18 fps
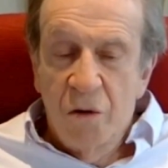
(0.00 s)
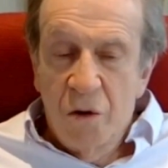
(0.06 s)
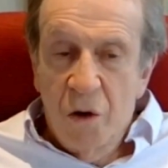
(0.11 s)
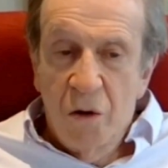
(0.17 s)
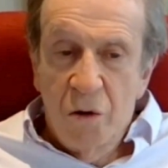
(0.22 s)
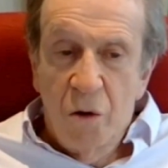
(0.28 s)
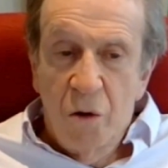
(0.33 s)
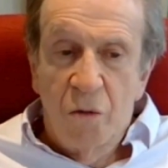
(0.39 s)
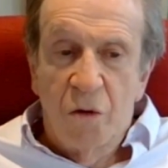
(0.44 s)

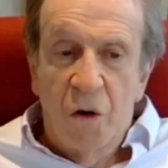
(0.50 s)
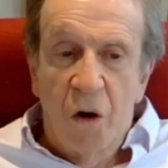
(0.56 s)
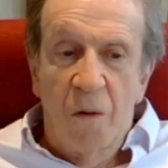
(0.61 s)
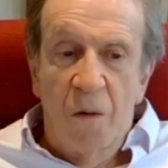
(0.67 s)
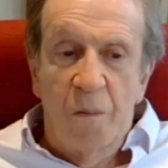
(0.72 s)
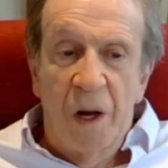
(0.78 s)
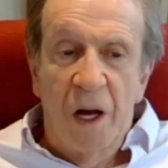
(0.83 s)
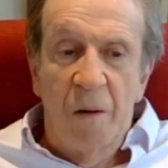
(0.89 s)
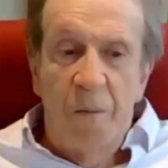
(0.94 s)

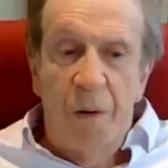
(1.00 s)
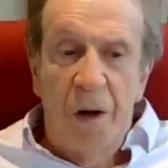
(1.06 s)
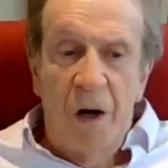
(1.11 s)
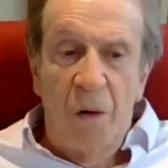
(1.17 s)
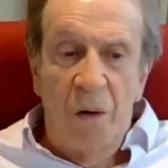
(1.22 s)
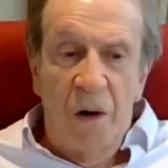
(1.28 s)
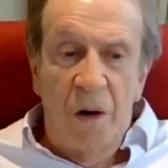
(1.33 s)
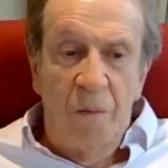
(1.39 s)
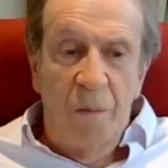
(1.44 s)
you've got
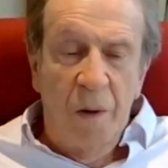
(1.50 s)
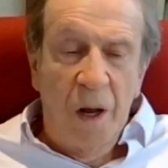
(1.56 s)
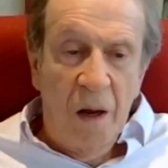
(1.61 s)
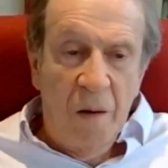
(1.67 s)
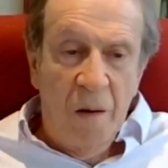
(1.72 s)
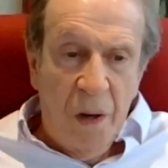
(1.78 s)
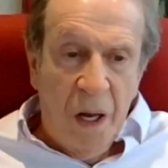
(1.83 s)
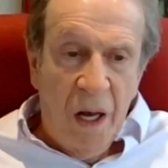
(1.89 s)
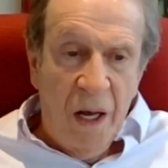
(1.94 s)

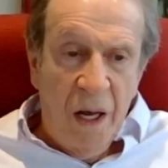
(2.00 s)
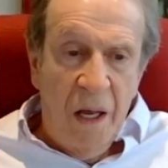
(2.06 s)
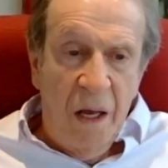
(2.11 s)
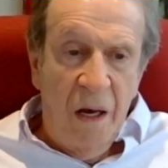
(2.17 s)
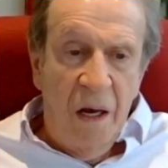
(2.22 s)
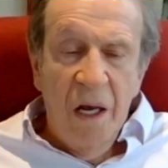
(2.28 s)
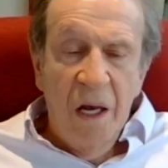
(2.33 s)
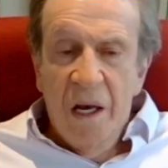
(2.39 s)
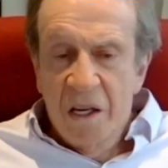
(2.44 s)
bipolar
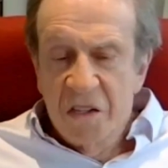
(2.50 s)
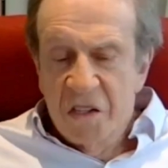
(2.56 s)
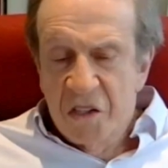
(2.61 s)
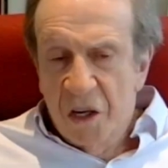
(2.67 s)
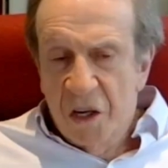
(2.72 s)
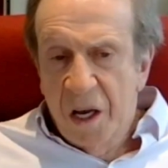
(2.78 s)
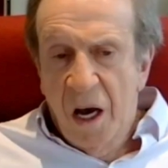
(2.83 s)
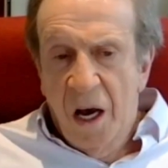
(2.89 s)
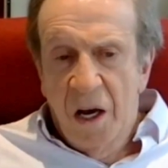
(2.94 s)
by a
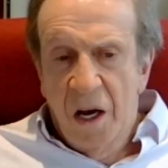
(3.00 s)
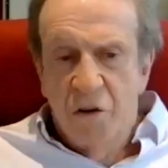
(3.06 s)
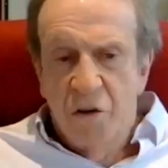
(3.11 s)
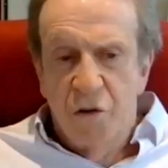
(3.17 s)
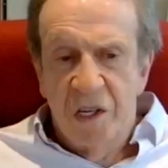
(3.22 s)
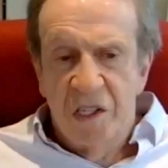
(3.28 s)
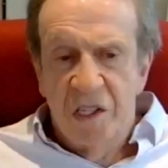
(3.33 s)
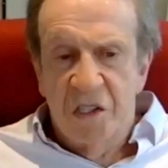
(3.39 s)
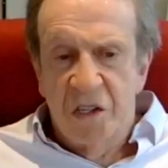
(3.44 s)

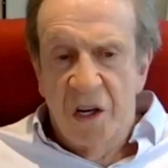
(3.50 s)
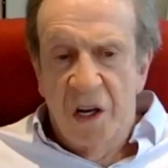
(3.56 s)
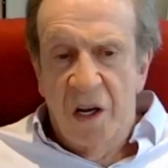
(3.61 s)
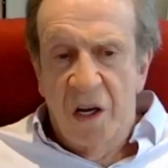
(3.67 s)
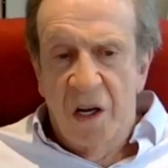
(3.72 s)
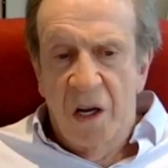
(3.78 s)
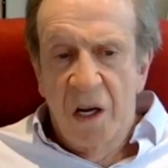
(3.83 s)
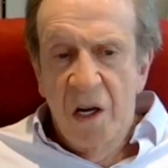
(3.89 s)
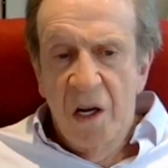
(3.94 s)

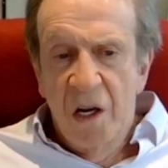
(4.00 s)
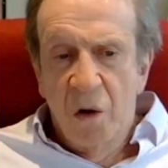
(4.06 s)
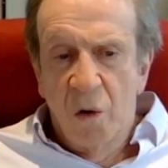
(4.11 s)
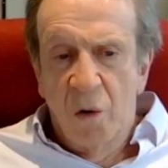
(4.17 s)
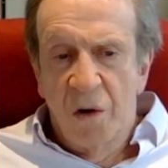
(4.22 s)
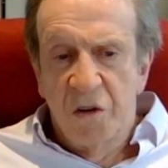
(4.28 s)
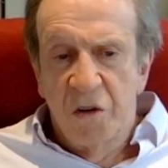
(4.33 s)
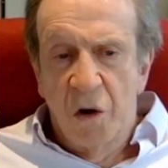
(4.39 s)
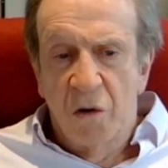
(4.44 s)
psychiatrist
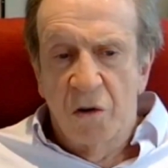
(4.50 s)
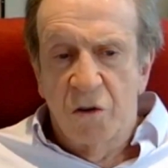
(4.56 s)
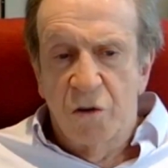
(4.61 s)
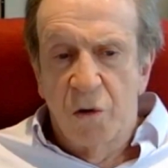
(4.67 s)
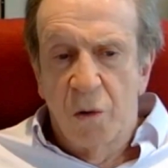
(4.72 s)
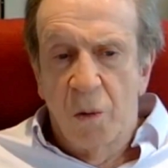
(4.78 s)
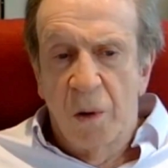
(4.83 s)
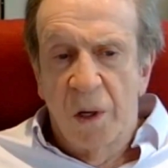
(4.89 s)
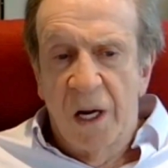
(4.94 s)
or a
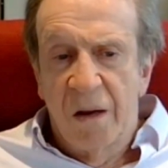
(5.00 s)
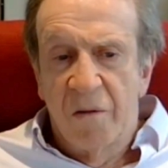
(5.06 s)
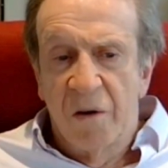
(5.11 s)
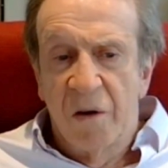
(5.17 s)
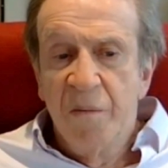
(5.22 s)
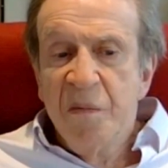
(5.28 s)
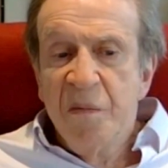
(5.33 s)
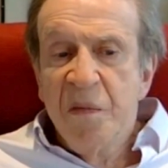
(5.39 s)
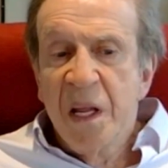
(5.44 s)
doctor or
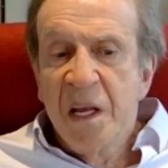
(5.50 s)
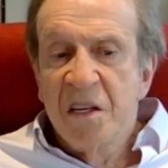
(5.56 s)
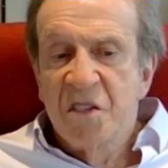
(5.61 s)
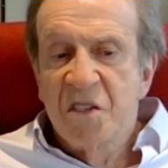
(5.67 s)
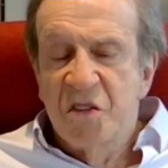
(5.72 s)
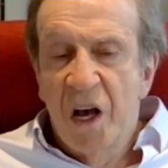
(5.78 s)
whatever.